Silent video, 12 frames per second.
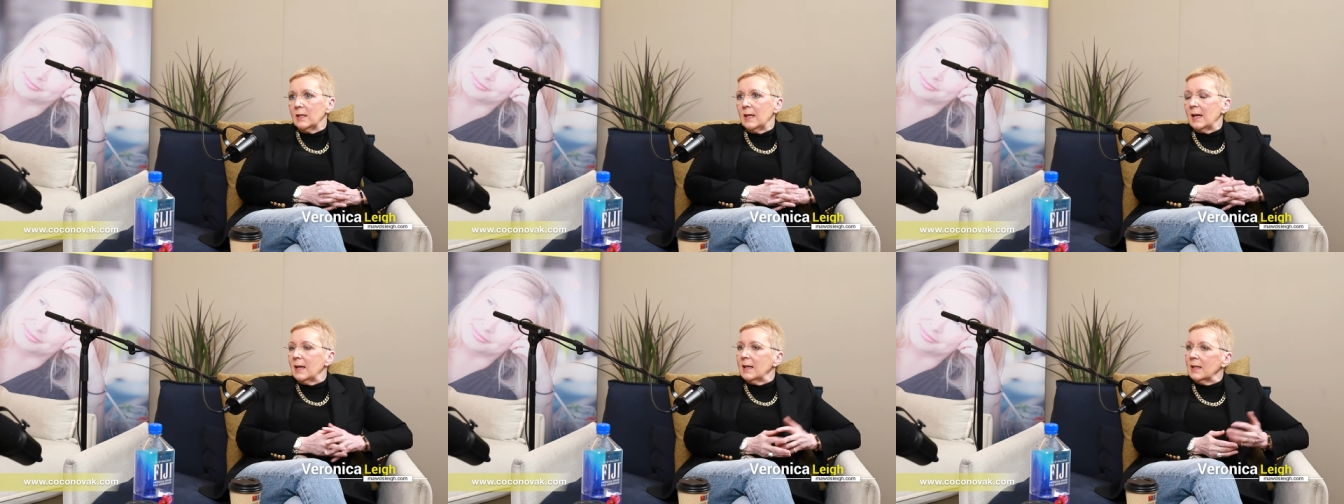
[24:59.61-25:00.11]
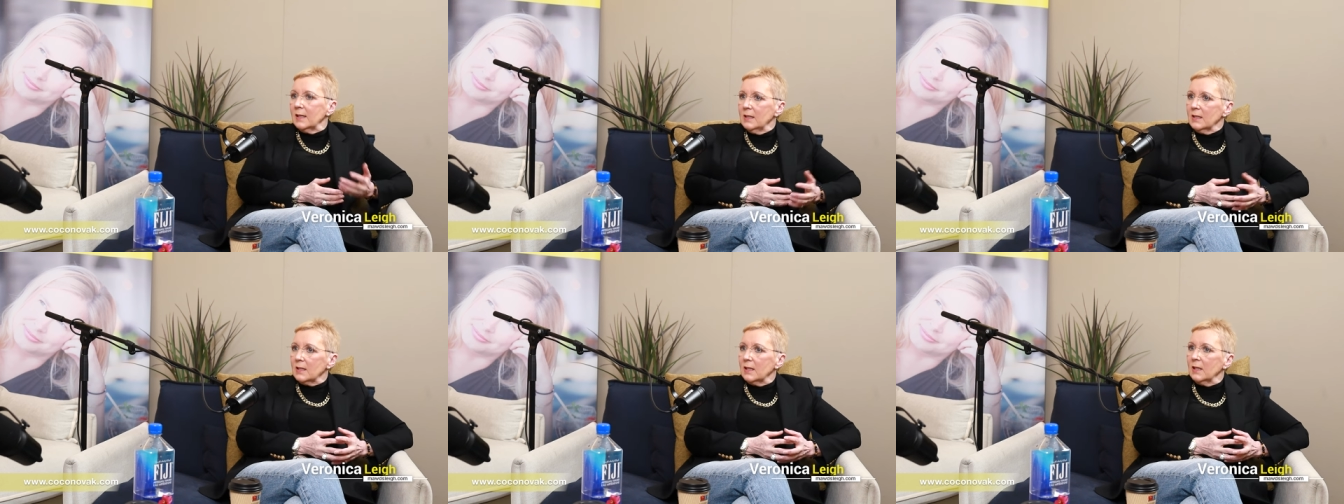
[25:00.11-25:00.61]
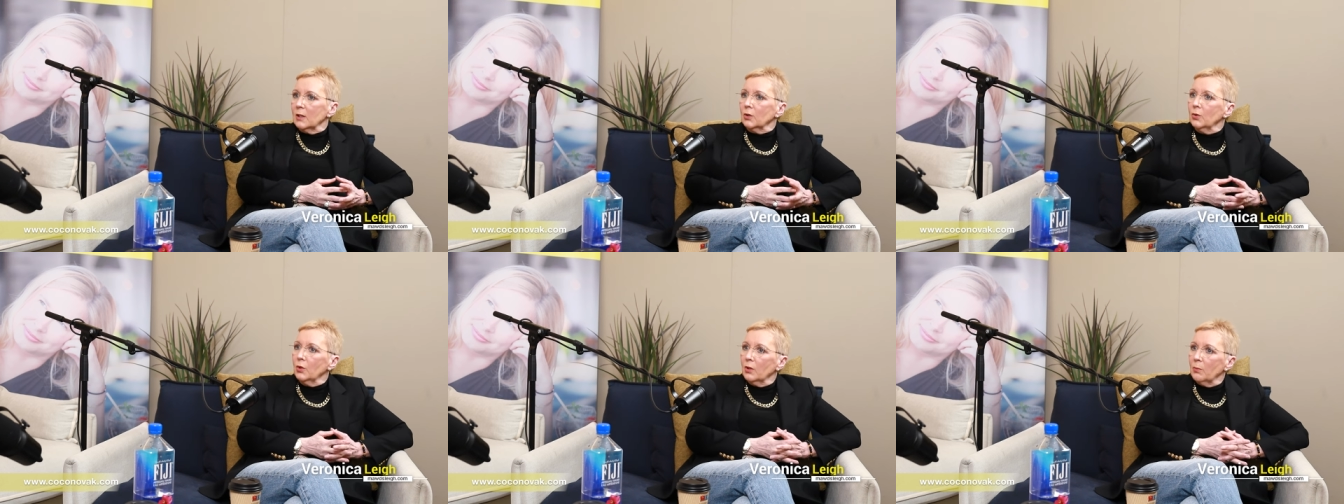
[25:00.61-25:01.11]
that hindsight and
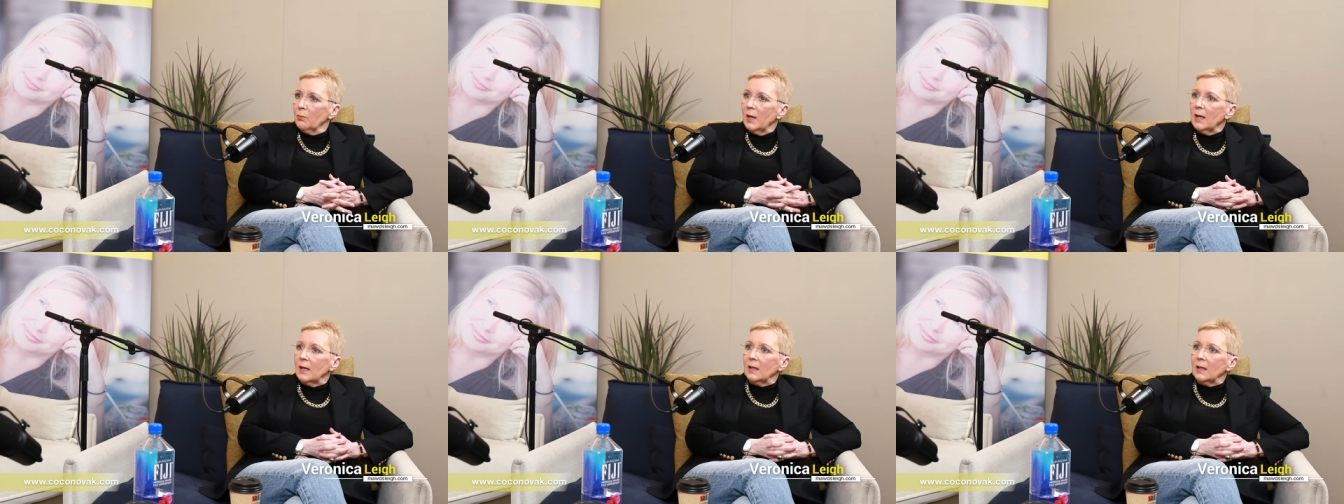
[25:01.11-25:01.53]
looking back.